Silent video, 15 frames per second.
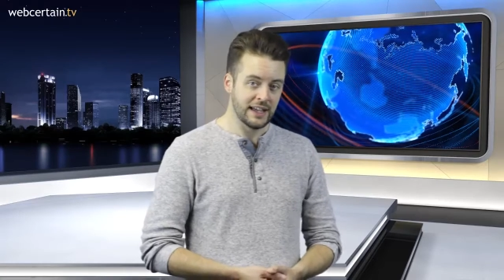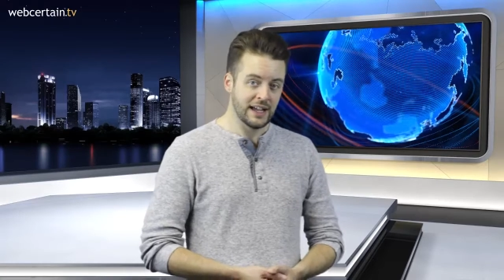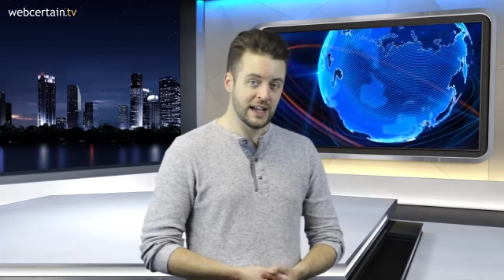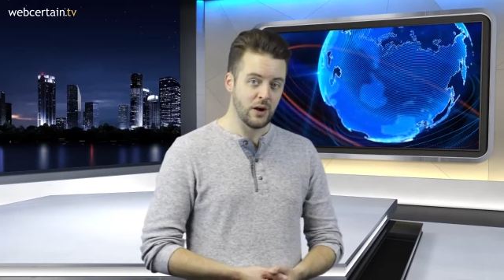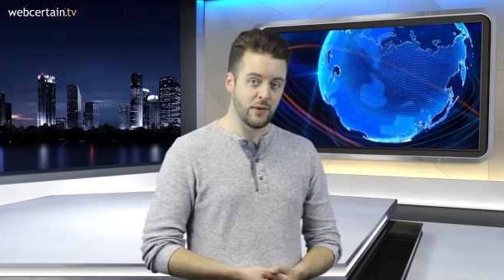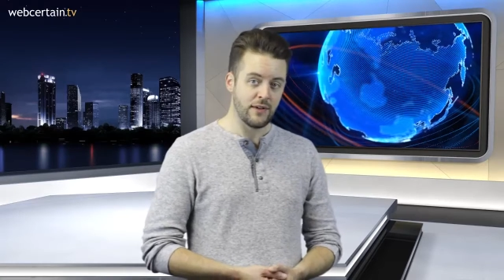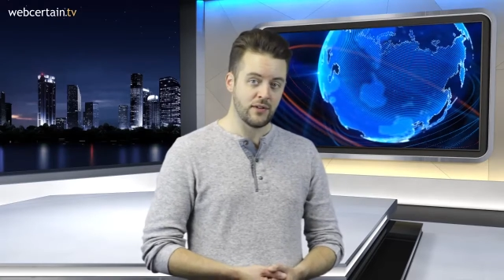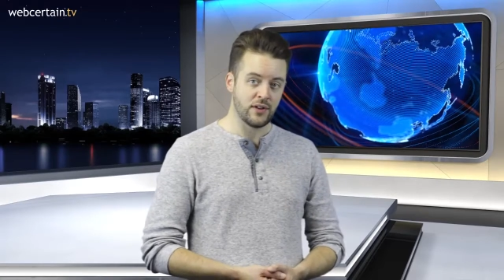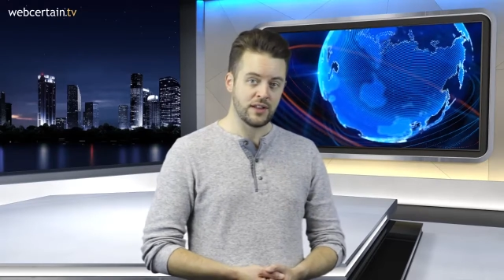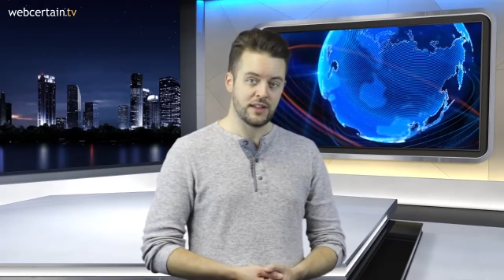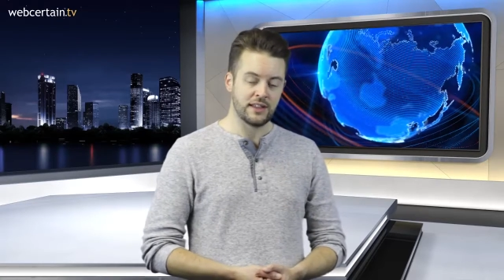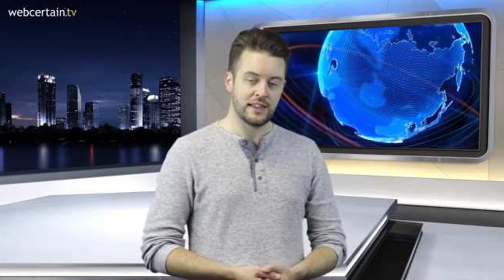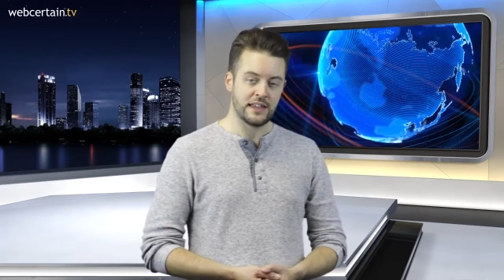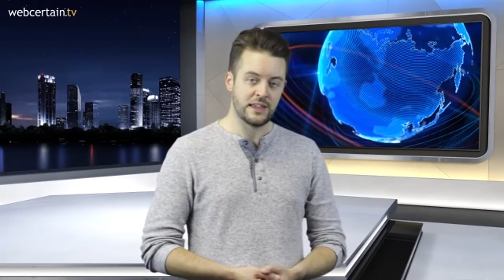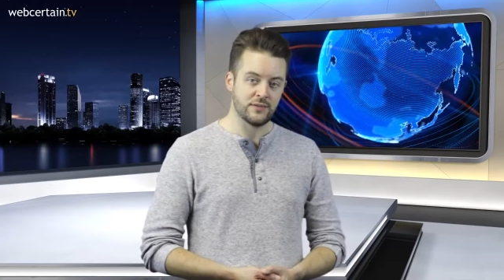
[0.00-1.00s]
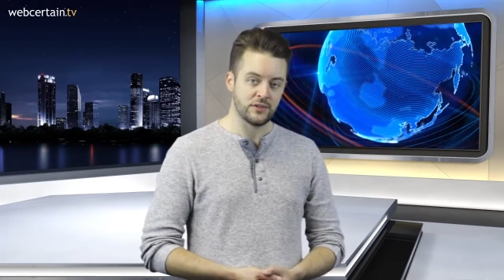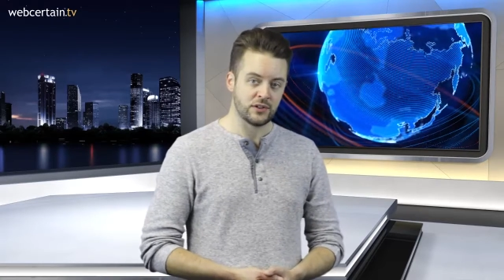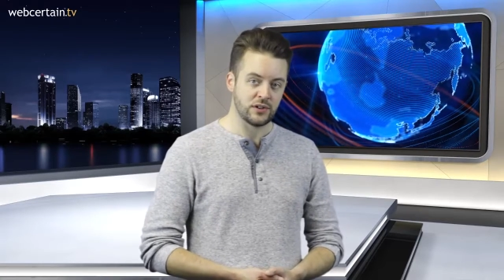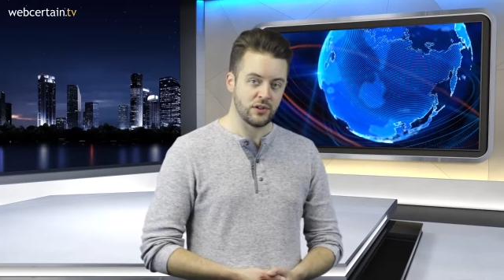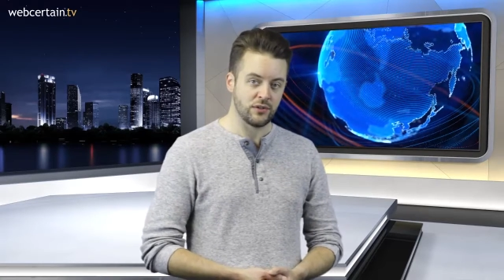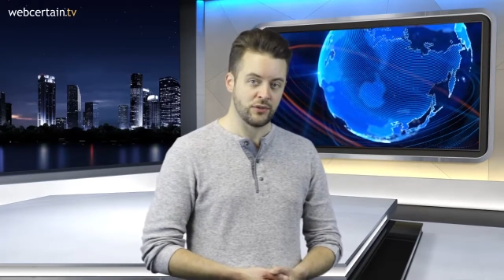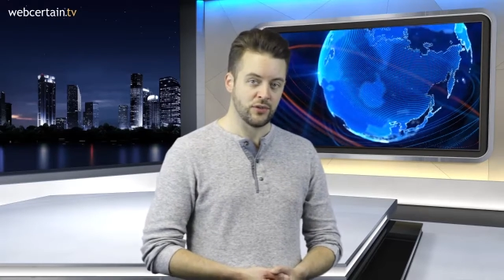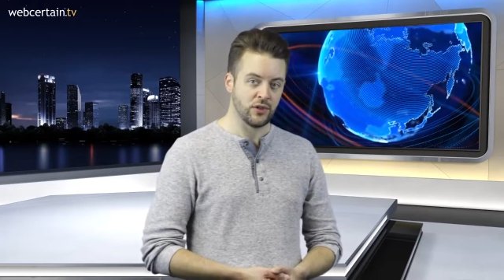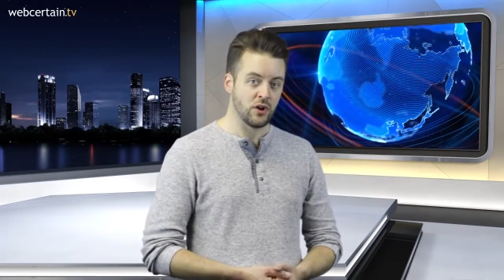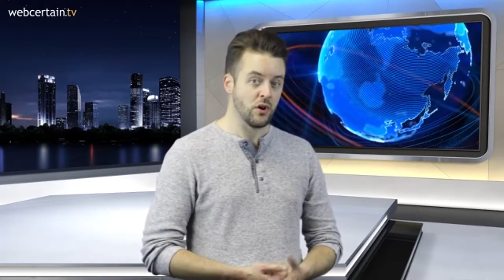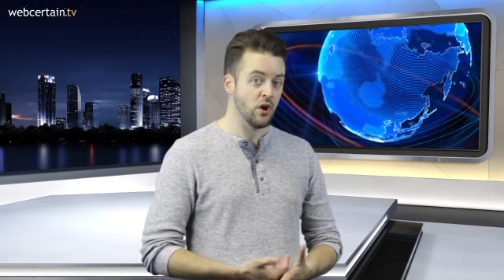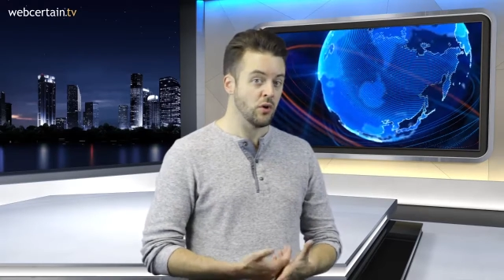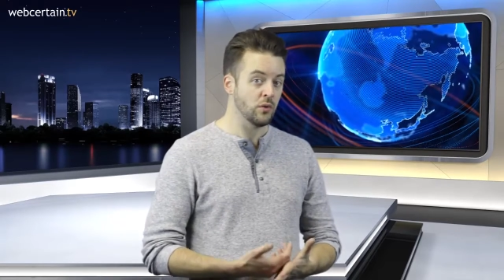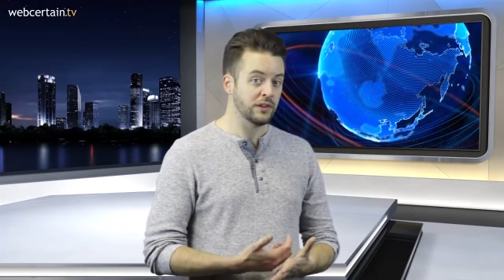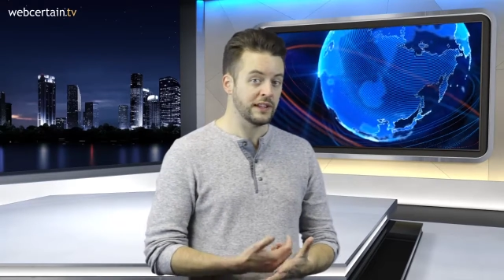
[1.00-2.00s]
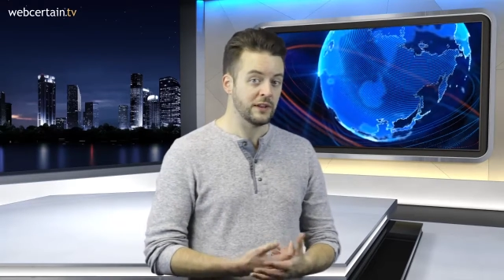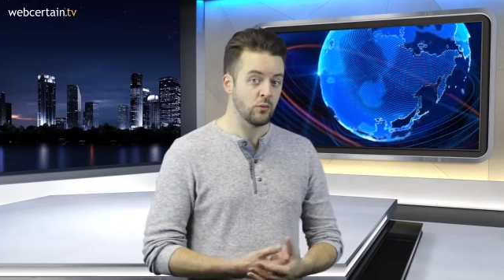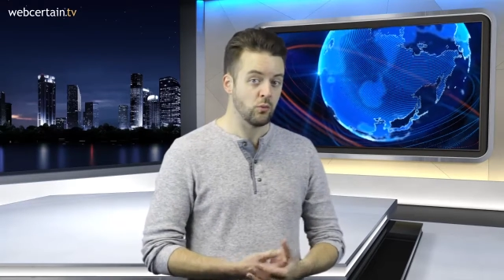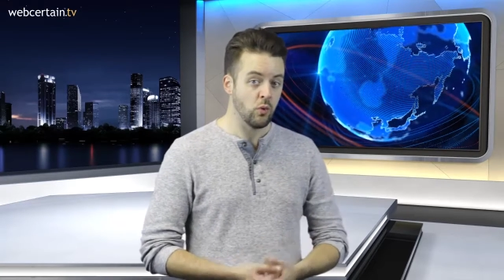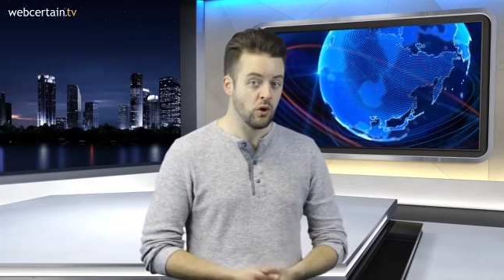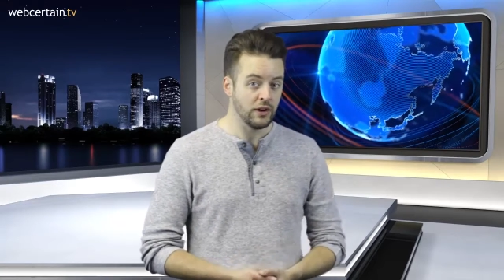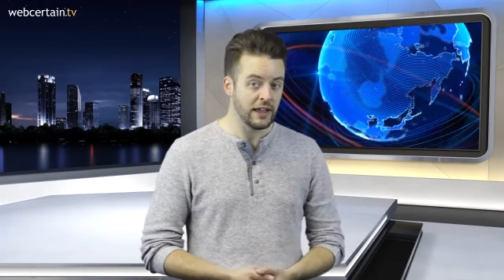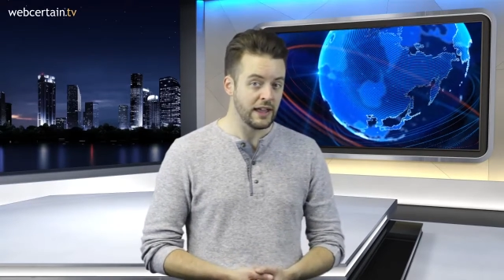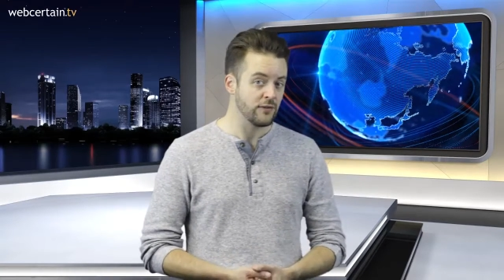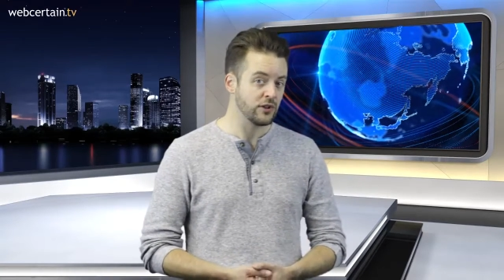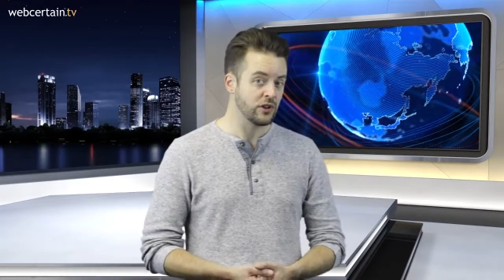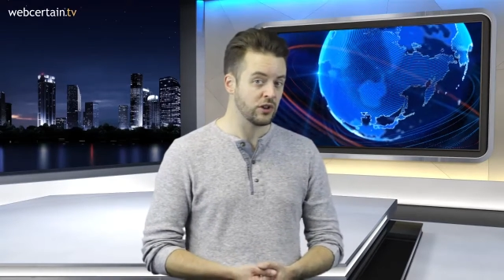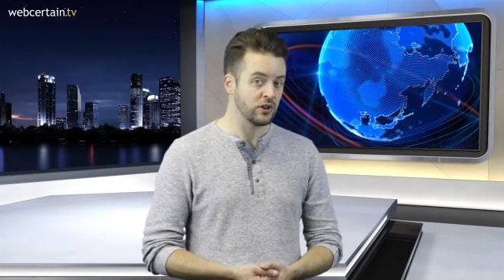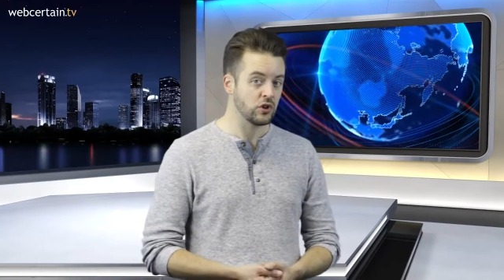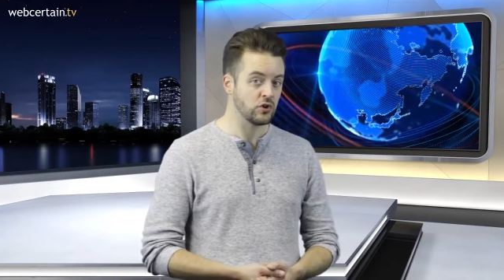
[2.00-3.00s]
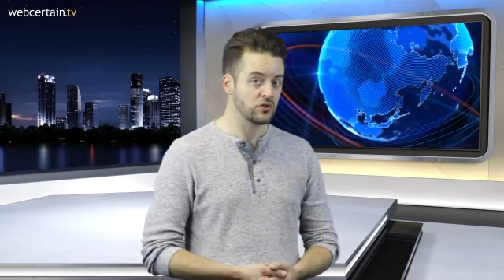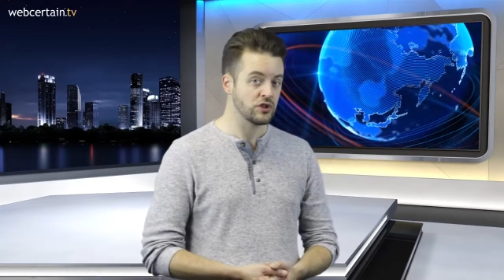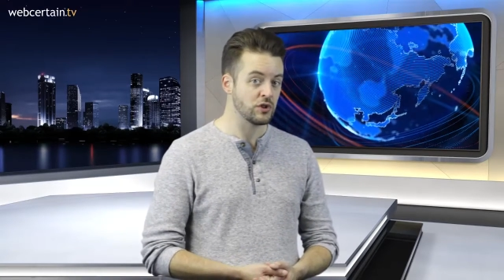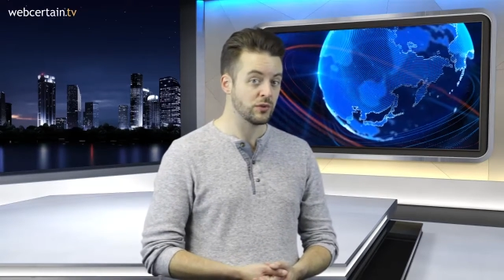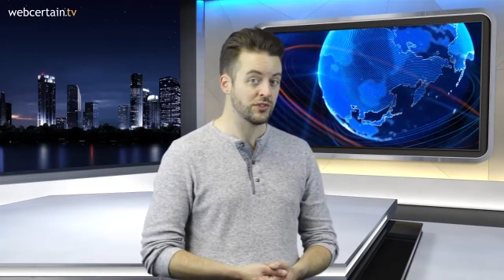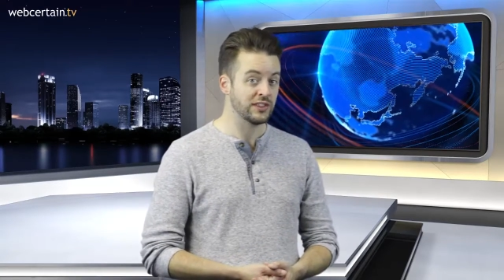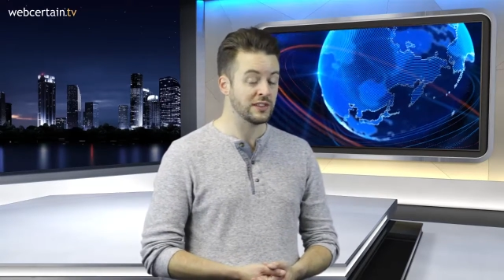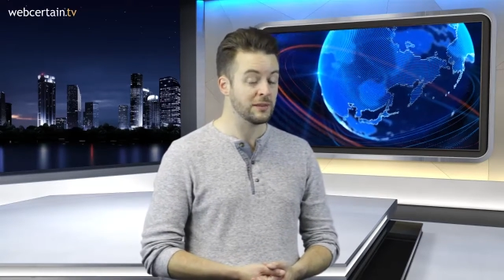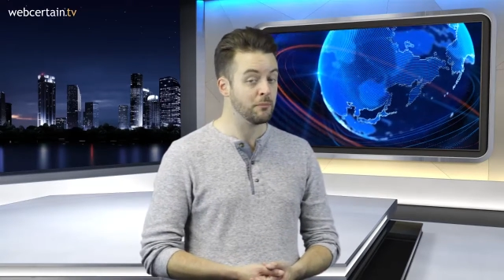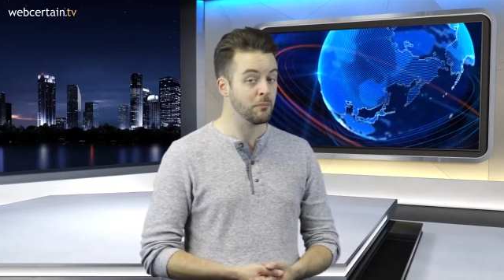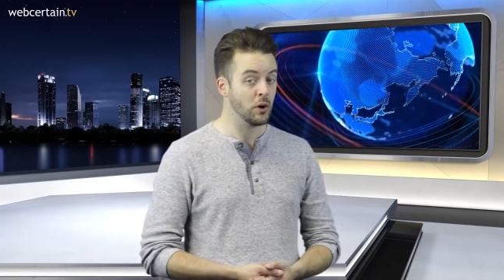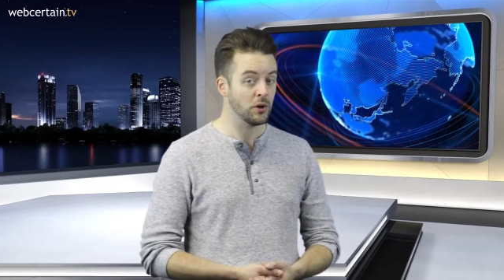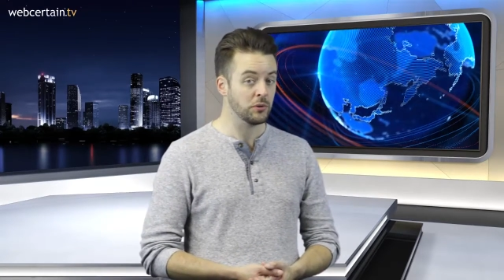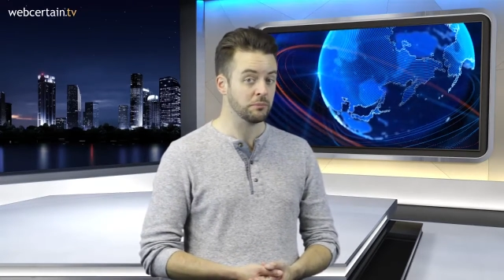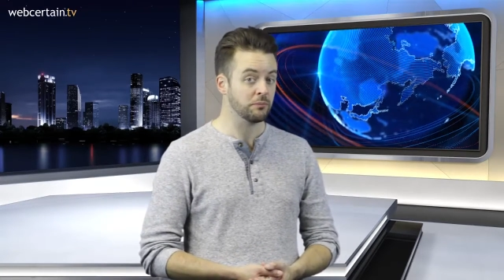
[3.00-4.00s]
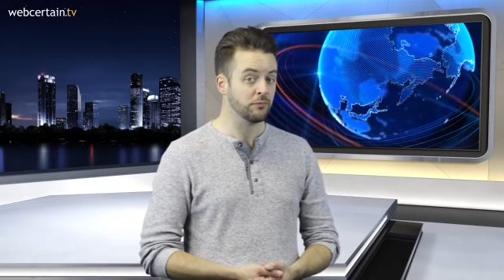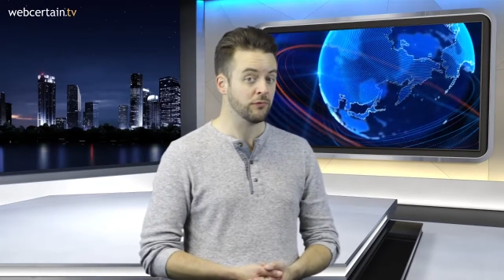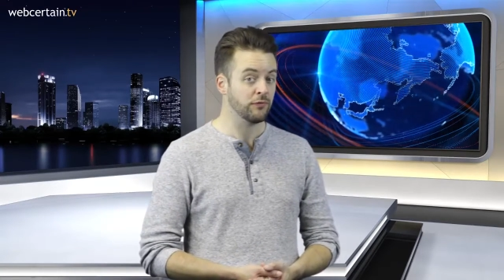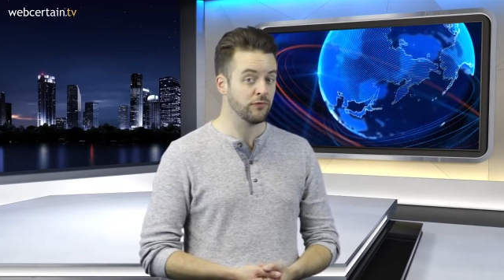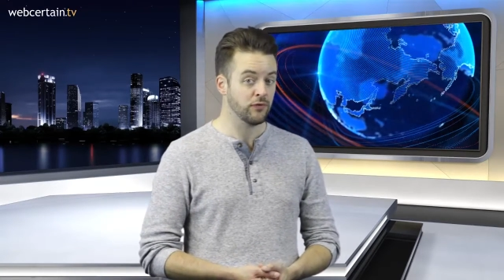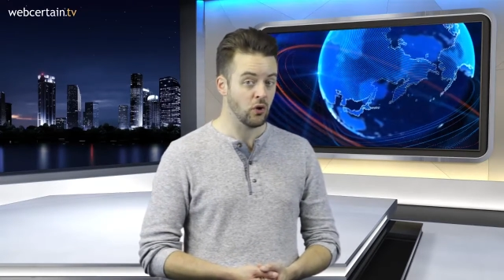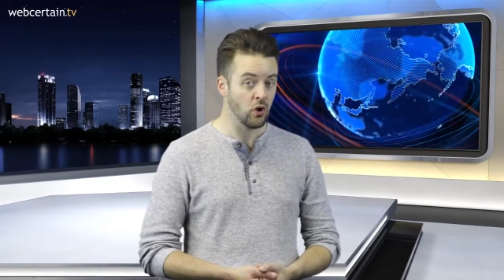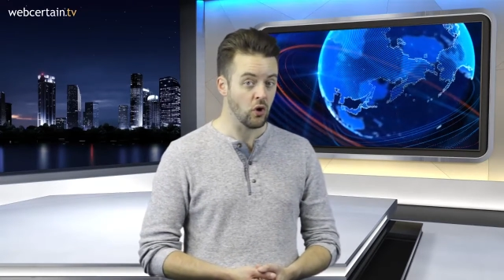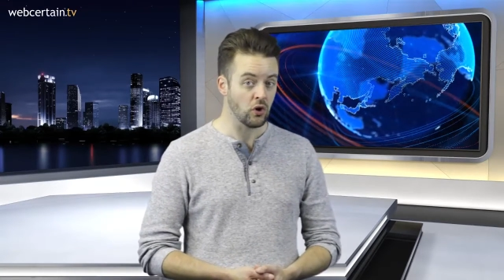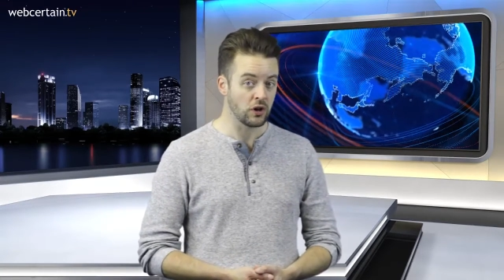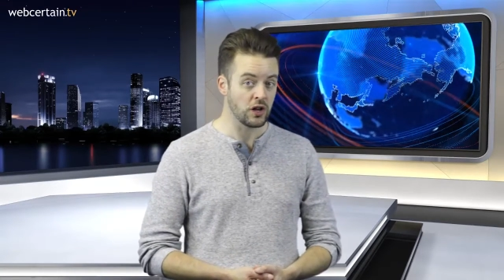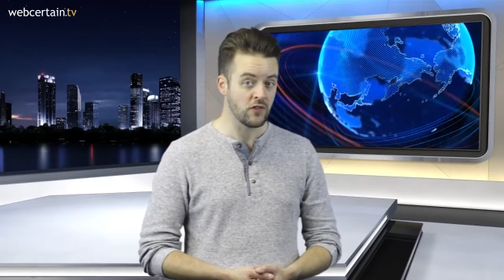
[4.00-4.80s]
However, even though only one African country was in the bottom four,